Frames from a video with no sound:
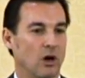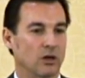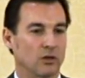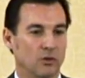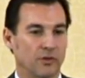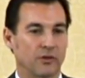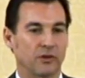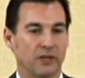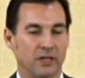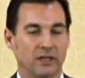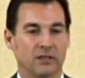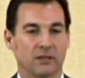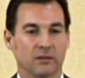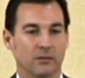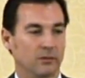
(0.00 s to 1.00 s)
Martin
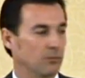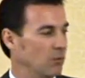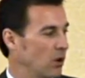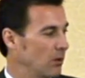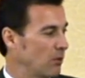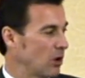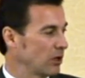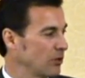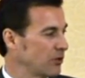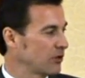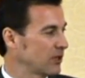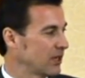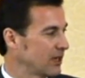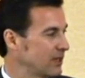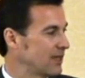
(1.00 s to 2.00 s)

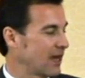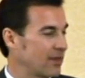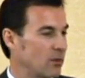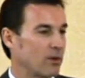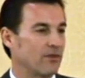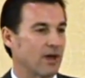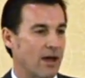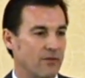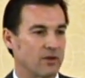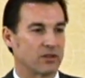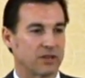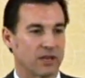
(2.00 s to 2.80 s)
Luther King Day that we've ever